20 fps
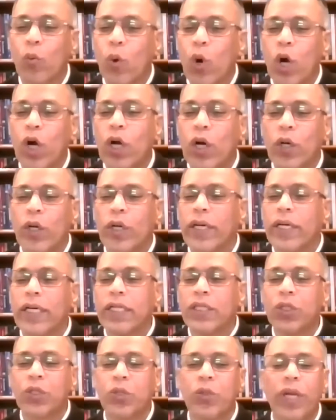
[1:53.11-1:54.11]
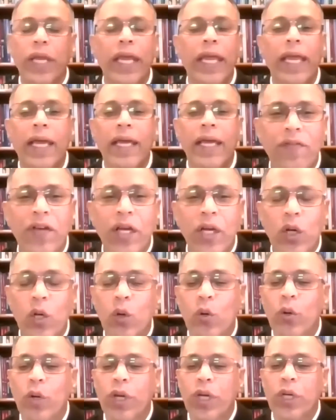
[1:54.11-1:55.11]
walk on earth today, giving
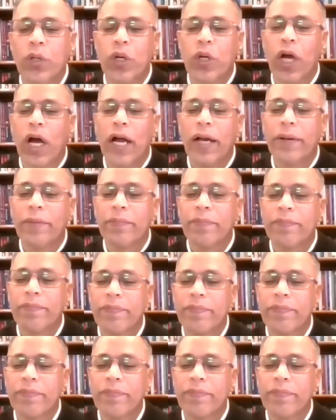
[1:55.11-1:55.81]
glory to God.